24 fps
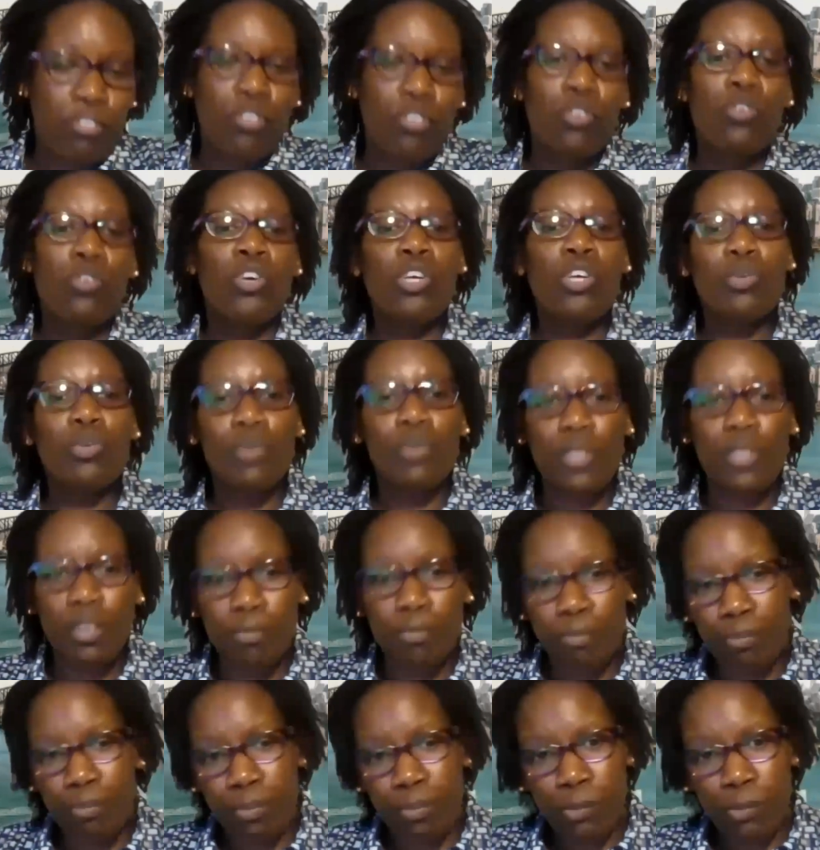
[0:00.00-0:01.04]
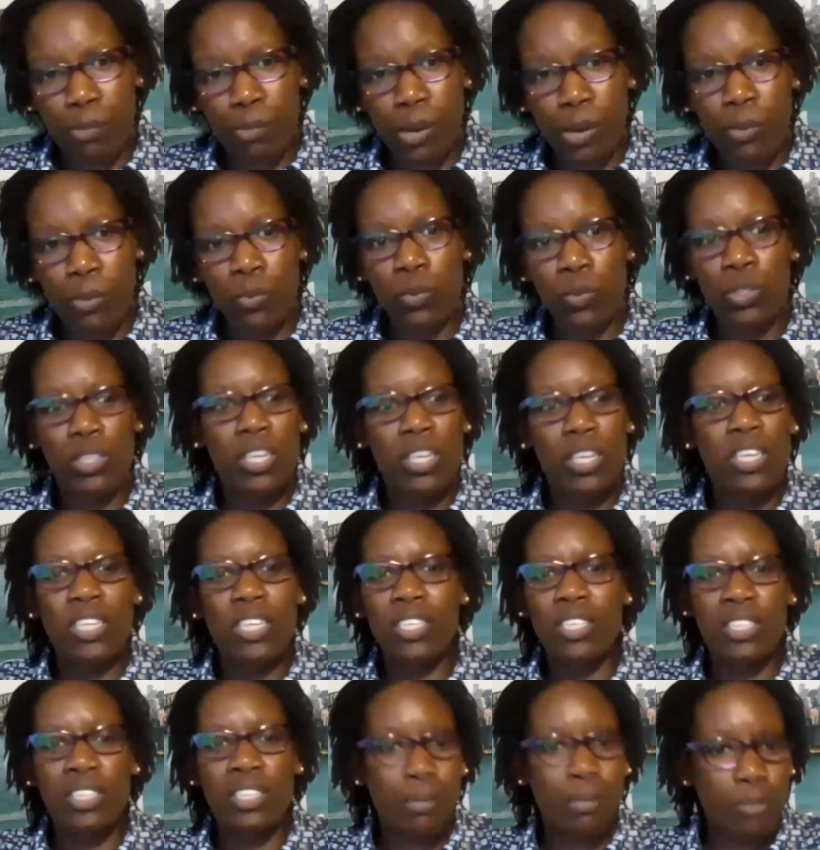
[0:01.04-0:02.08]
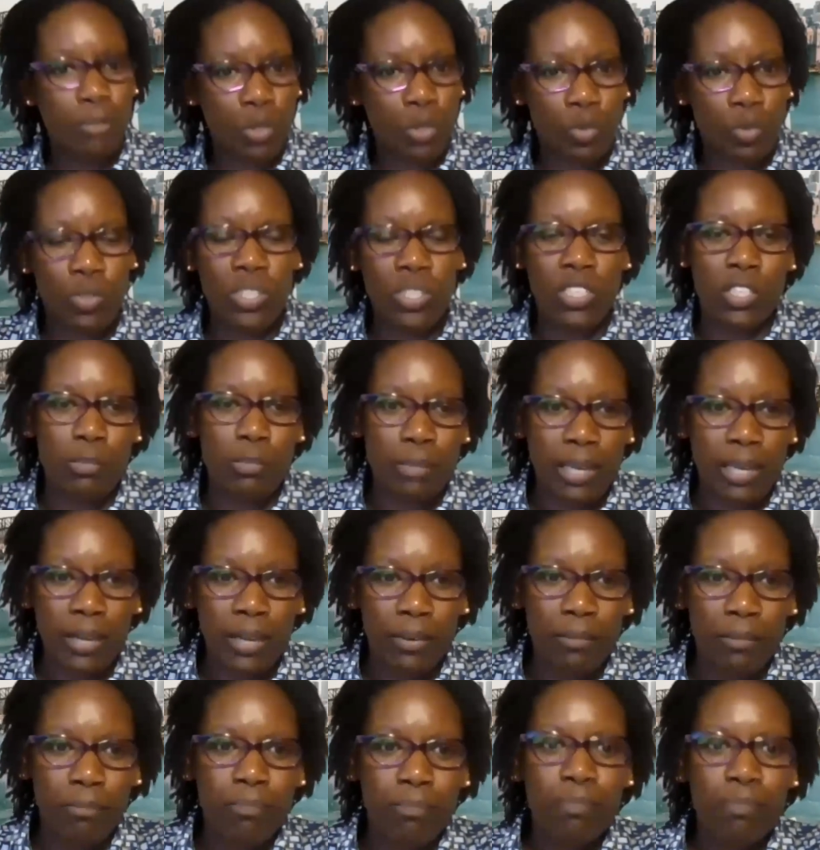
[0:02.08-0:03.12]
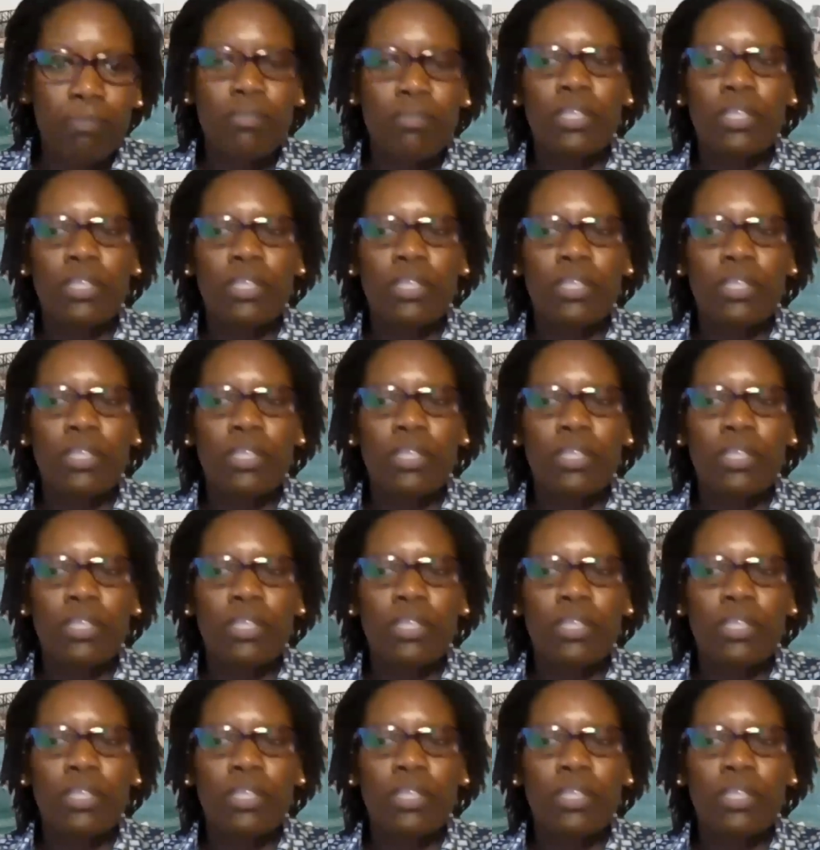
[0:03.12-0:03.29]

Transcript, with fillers: If you're going with a spouse, then it jumps to 6 million.